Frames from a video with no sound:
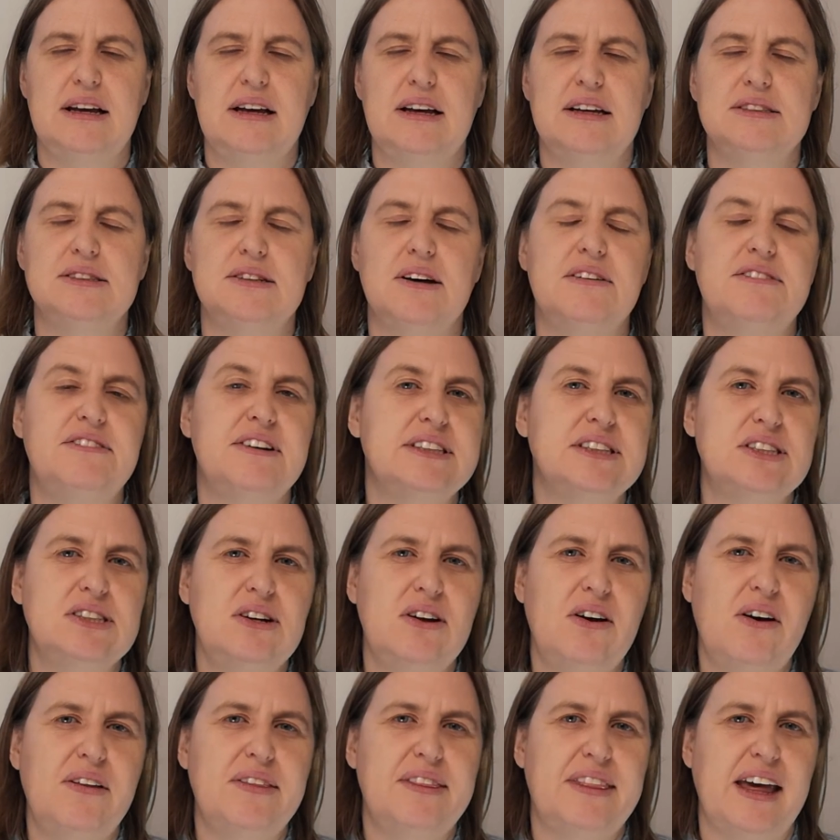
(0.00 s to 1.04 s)
So if it's
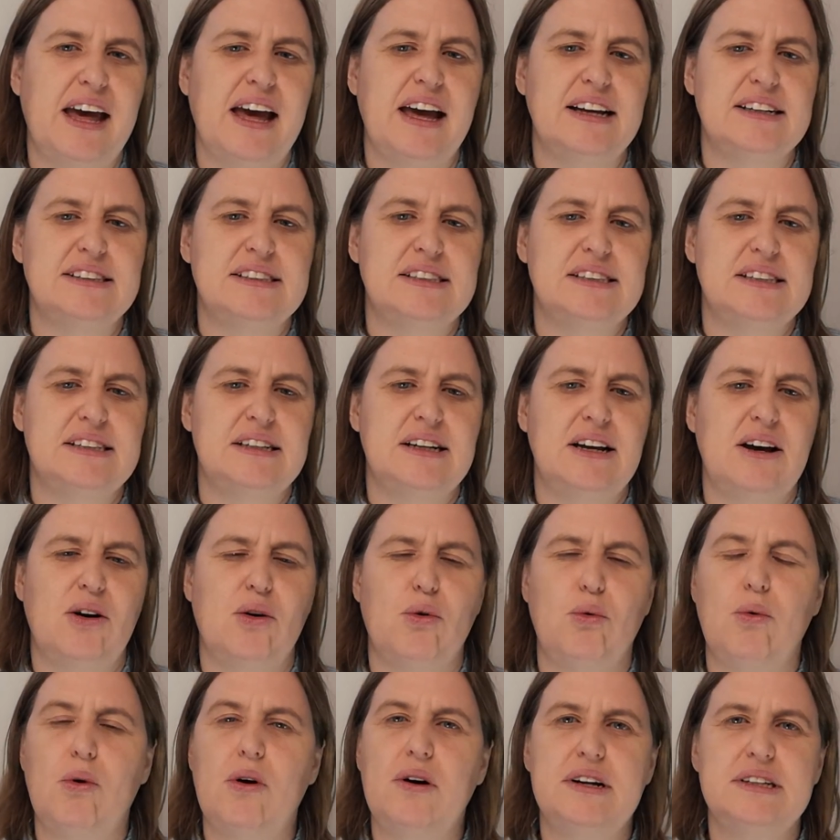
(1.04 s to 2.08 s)
not that,
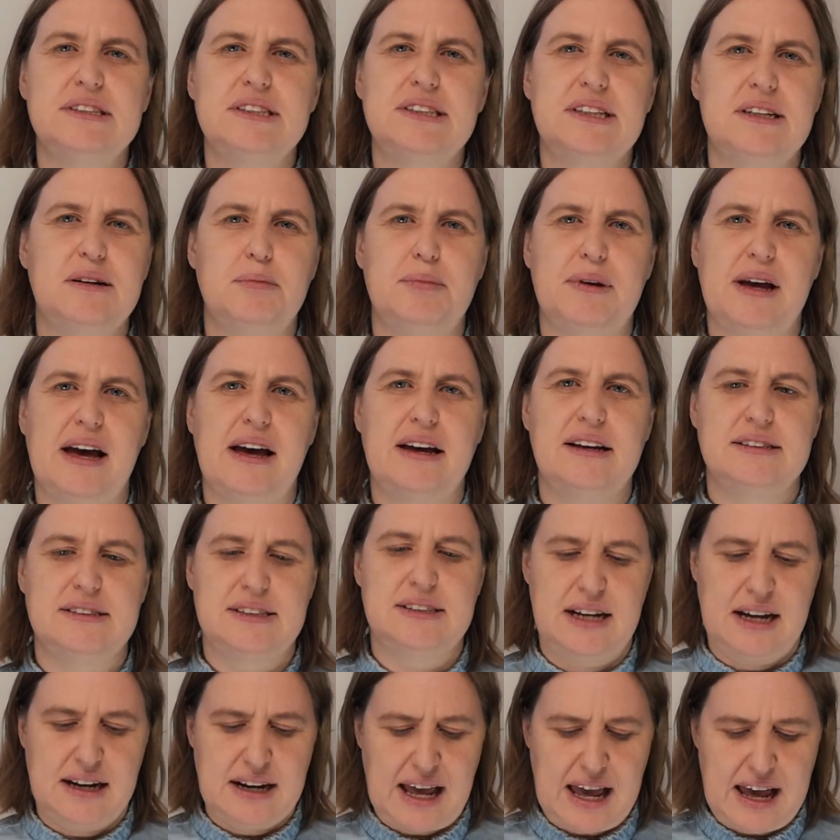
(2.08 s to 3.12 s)
what is it about,
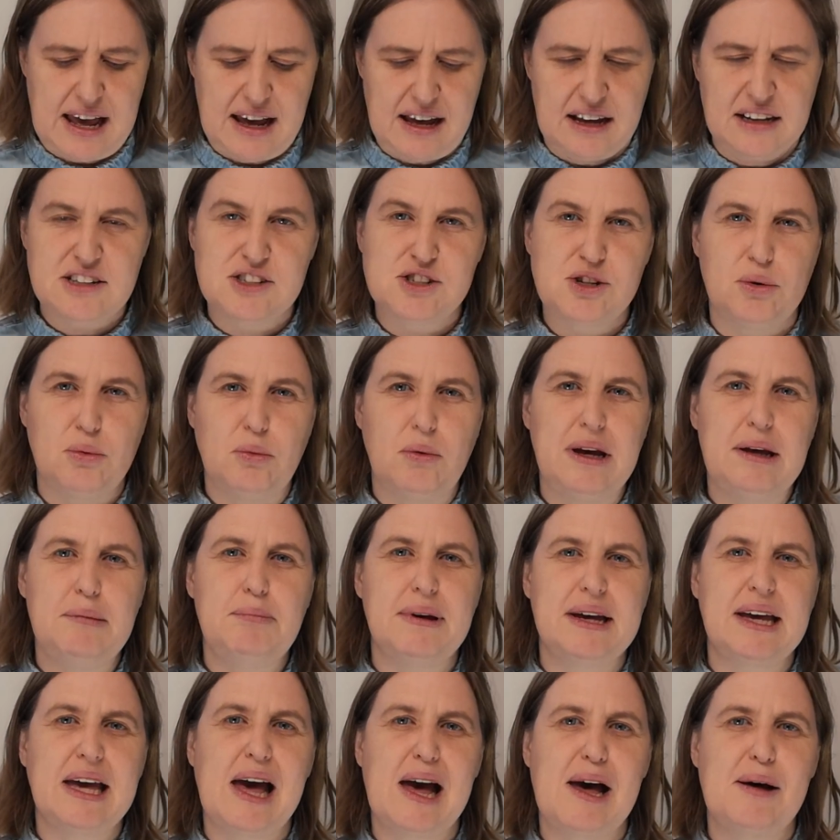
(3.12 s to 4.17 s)
and how do we
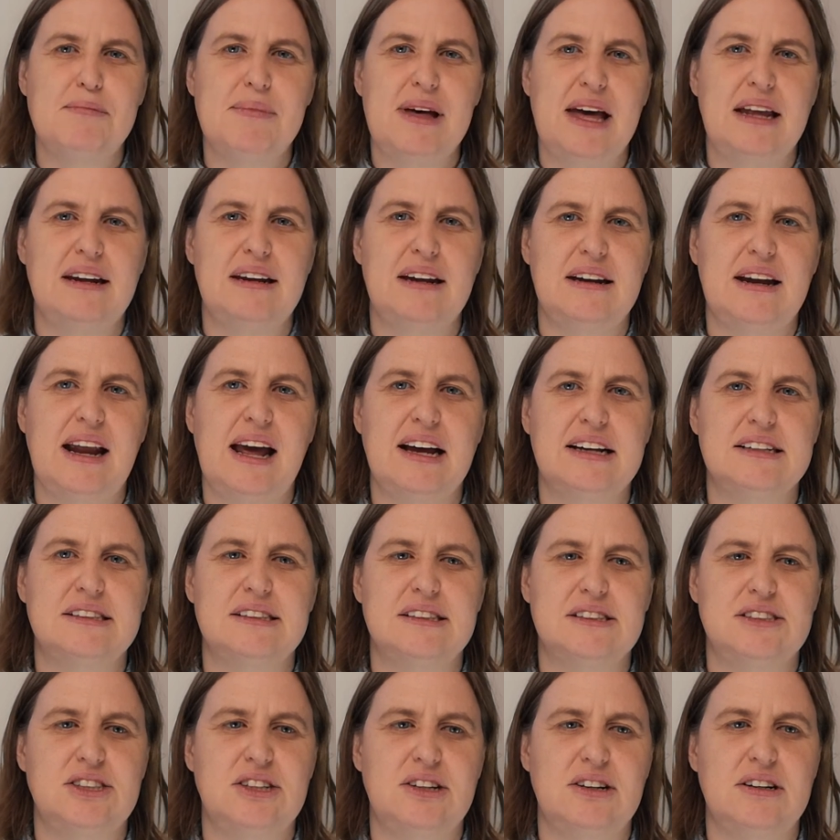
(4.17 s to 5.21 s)
become and enact
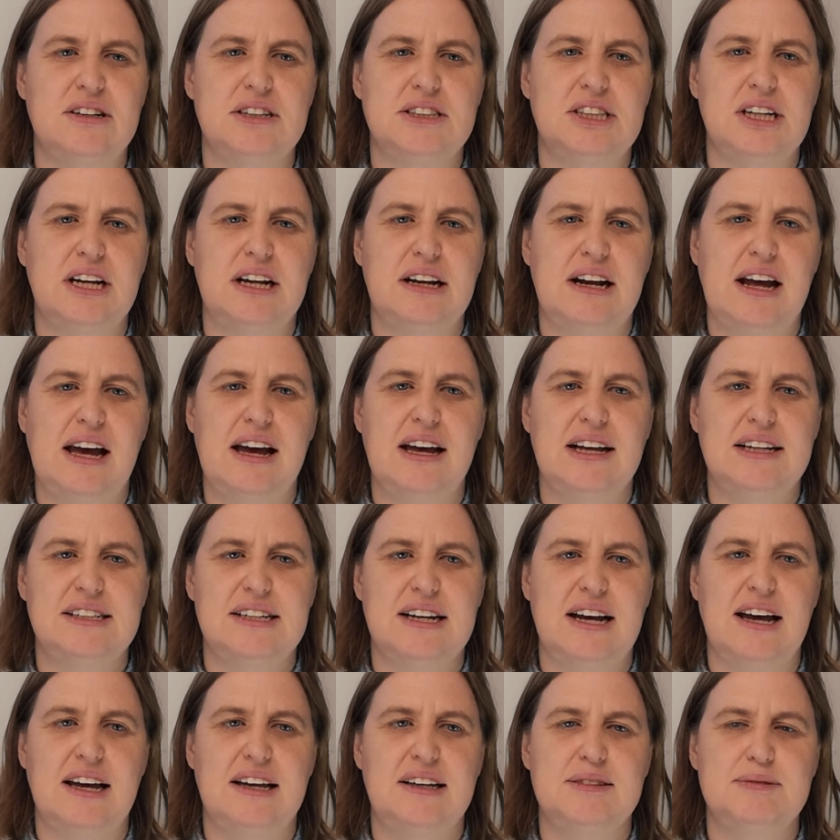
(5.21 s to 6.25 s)
the church in our
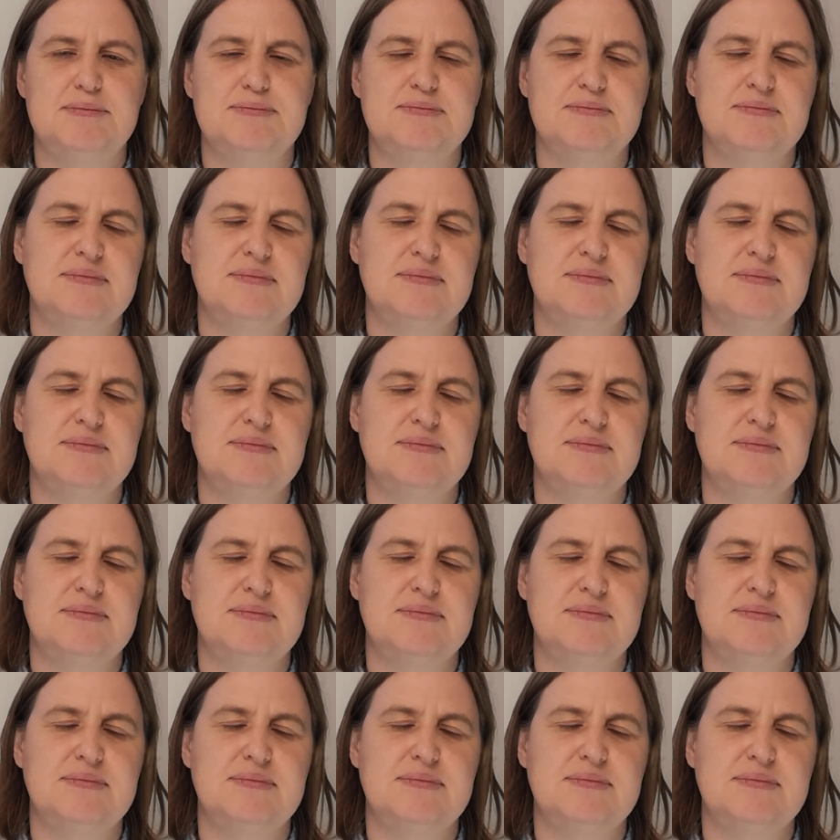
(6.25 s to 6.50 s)
day?